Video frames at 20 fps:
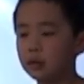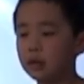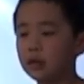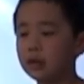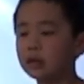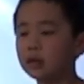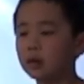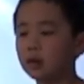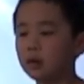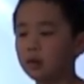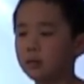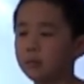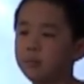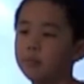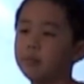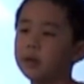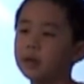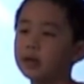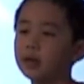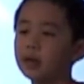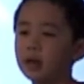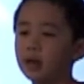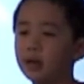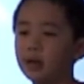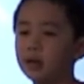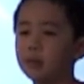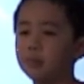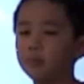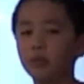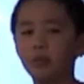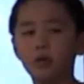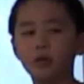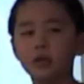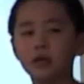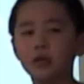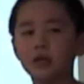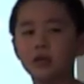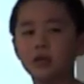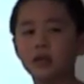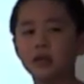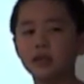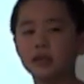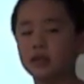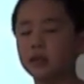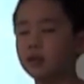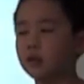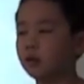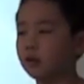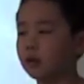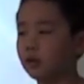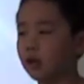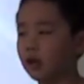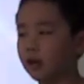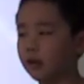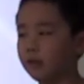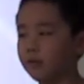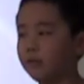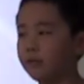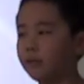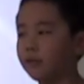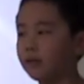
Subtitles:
these are the big and important things in your life.